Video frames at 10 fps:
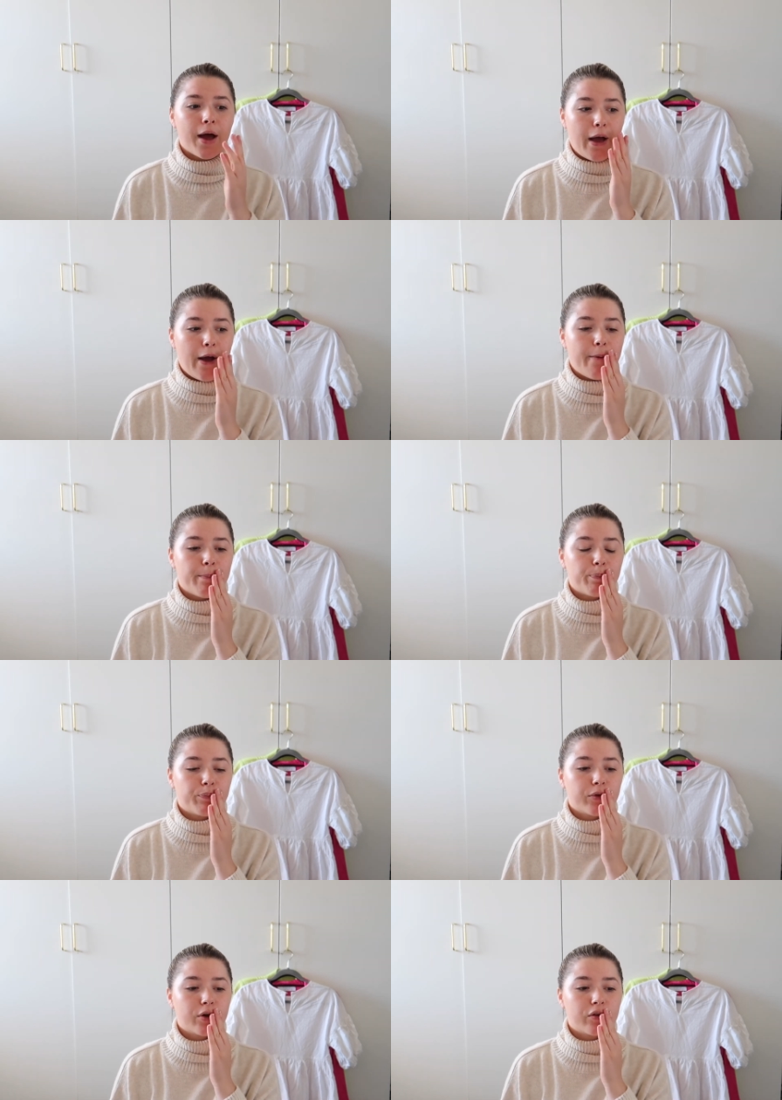
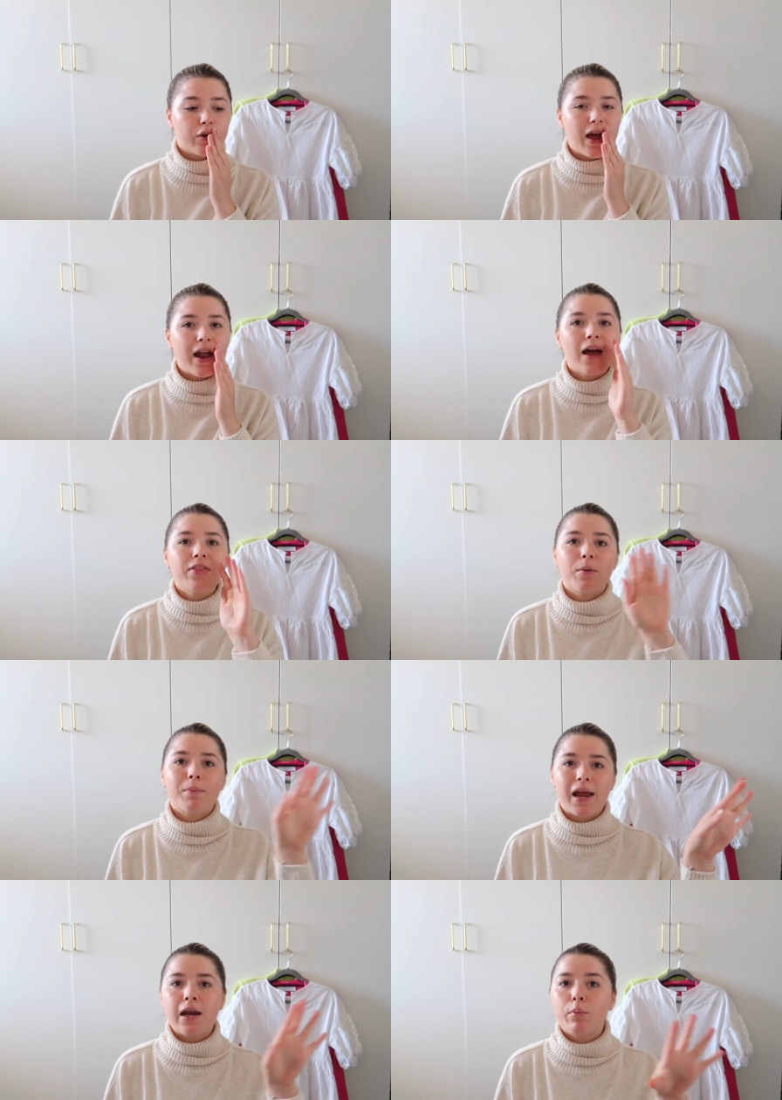So they're like the
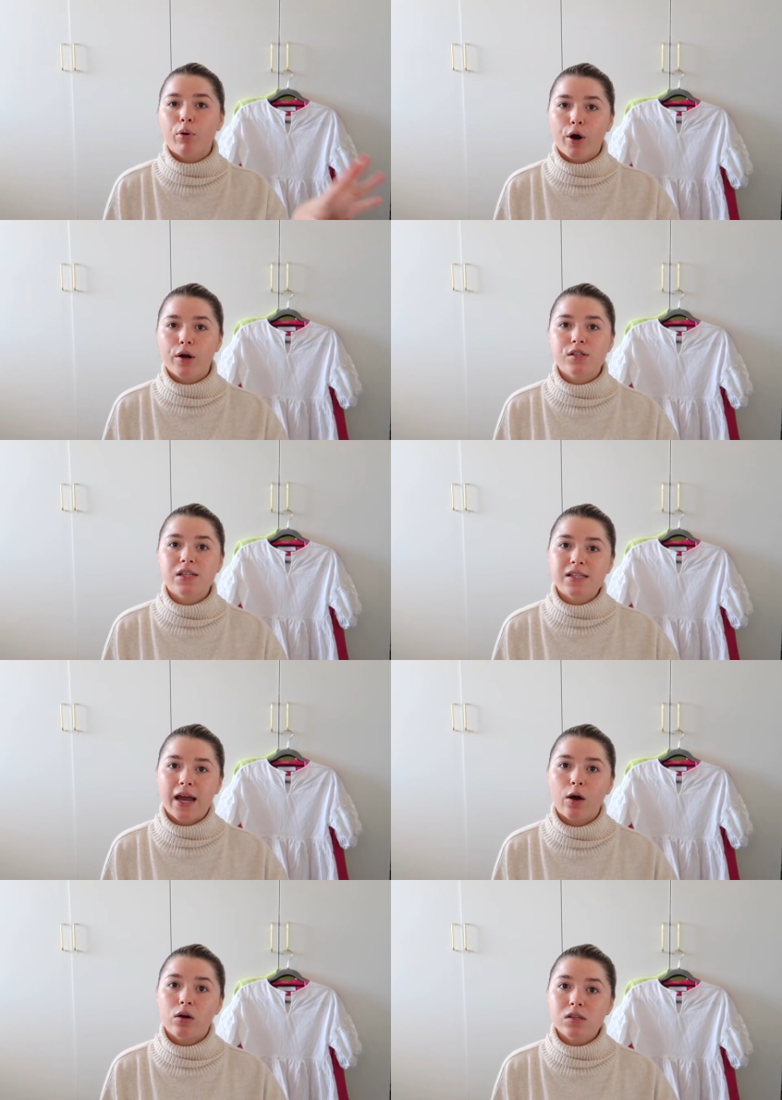main pros
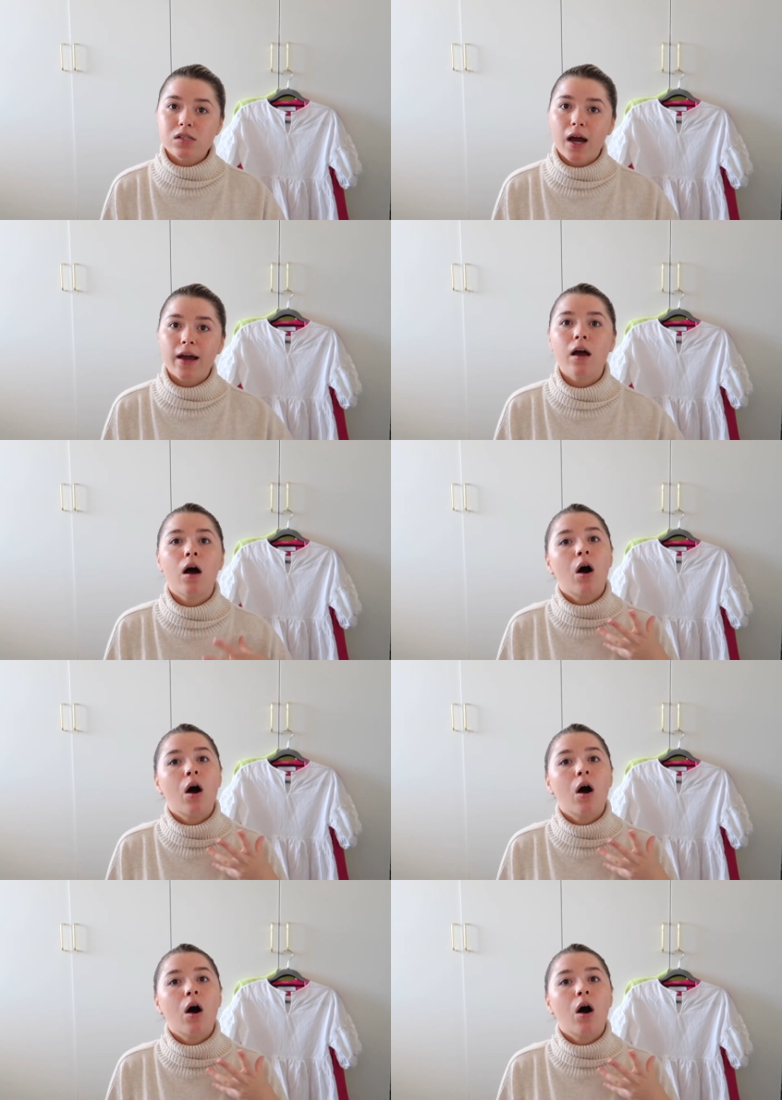staying on site.